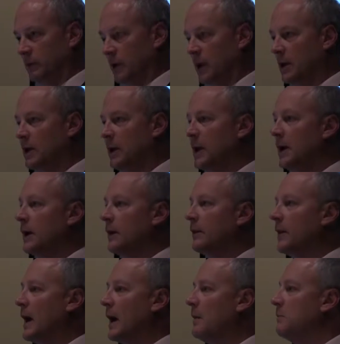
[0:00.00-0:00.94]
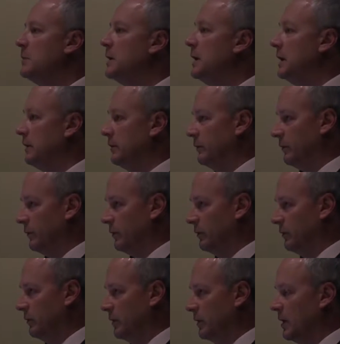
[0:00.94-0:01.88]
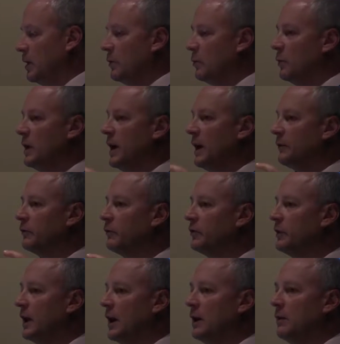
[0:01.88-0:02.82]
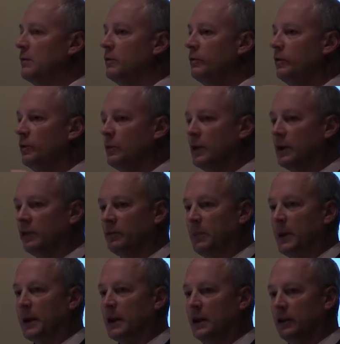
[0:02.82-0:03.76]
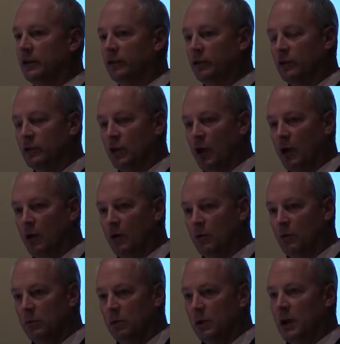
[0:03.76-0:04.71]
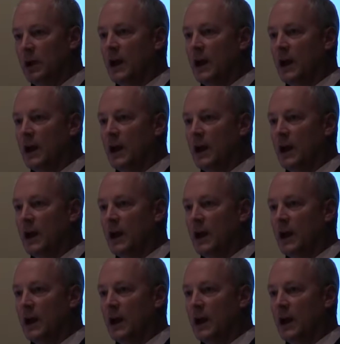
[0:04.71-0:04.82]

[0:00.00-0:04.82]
Okay? That means we have standards that we expect kids to know,